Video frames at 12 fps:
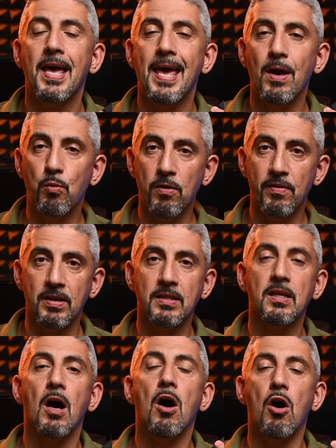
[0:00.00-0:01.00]

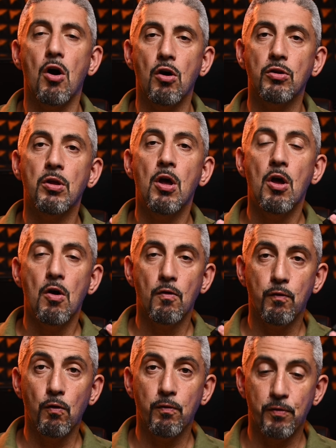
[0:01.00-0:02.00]
equivalent on
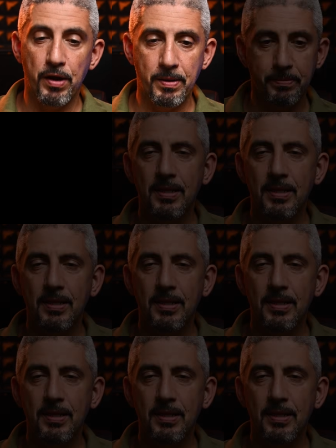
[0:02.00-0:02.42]
full frame.